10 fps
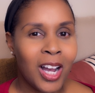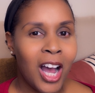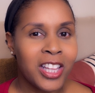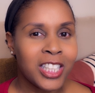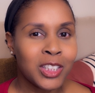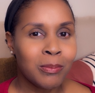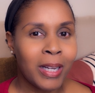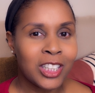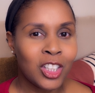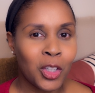others
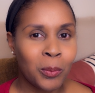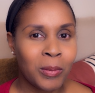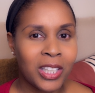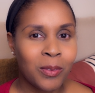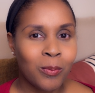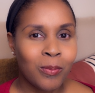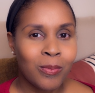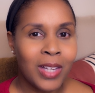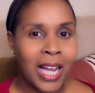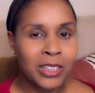might not be.
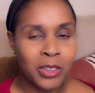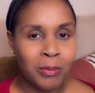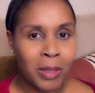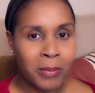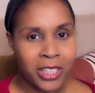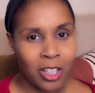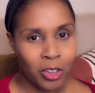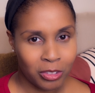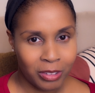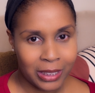And you might be
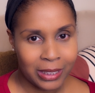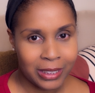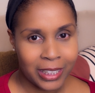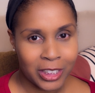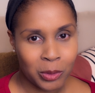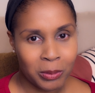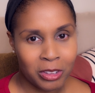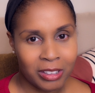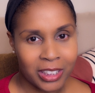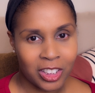downgrading the
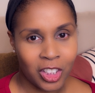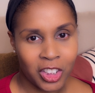experience,